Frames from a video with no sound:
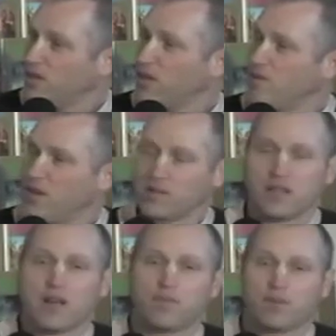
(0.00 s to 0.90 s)
I'll give you an
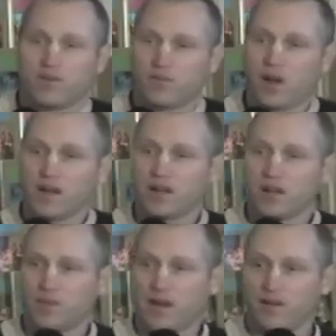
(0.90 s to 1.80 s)
example of what I'm
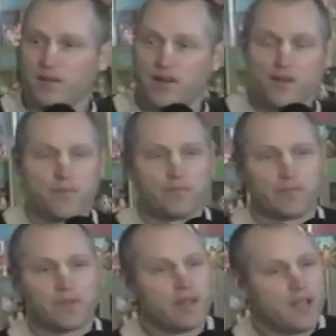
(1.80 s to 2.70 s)
talking about.
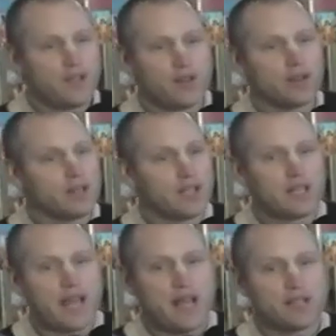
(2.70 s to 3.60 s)
In the early
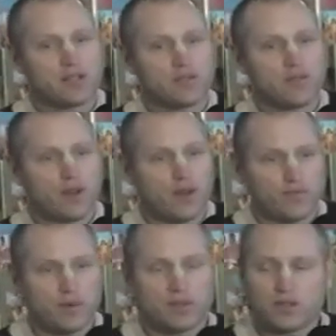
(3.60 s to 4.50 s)
days
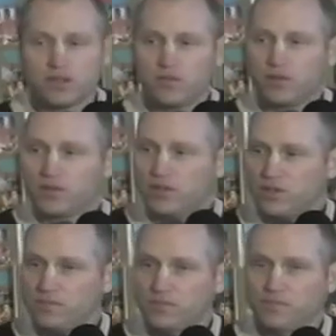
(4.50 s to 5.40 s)
of book
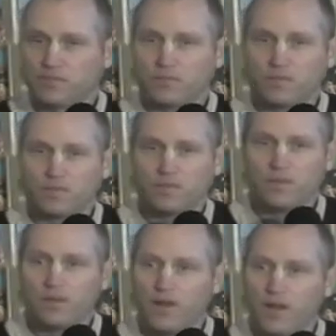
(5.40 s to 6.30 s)
distribution,
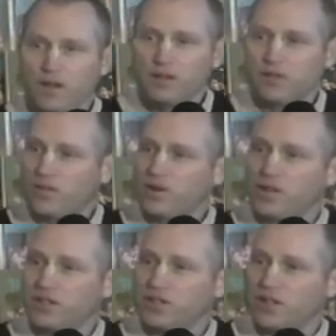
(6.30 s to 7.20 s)

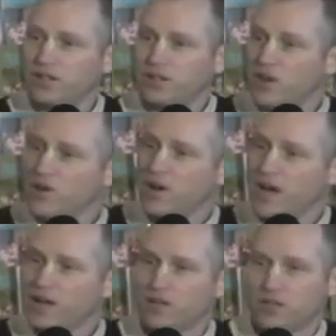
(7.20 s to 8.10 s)
devotees didn't know
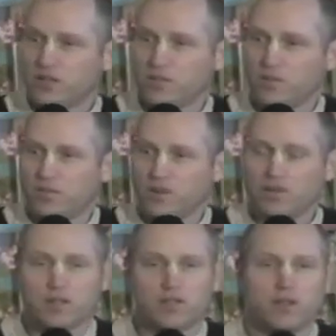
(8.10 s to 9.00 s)
how to distribute
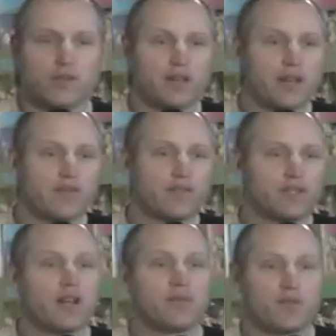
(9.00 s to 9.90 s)
books because no one had ever
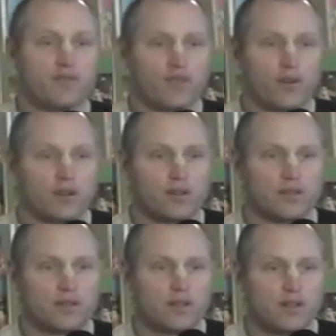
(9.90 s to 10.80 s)
done it before.
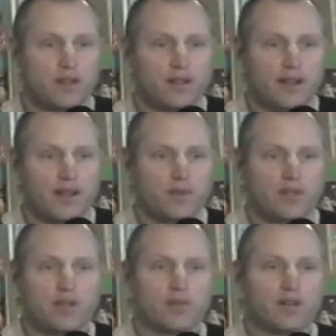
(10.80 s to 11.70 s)
I
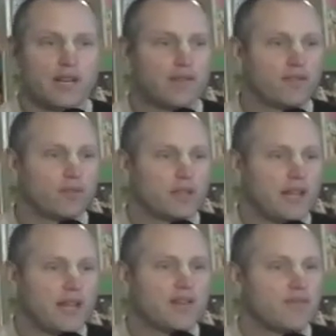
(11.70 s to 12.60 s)
mean, no one had ever
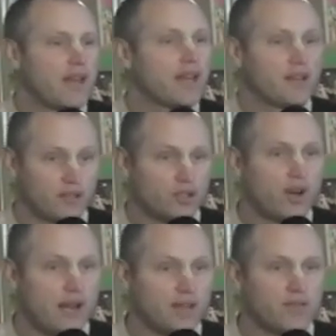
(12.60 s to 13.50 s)
really innovated and
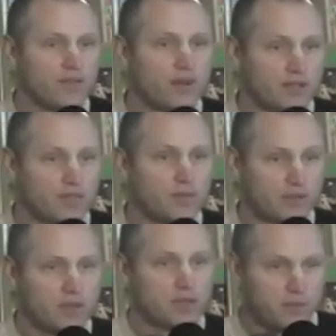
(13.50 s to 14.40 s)
tried different ways of
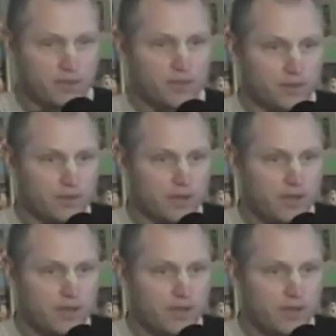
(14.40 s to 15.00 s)
book distribution.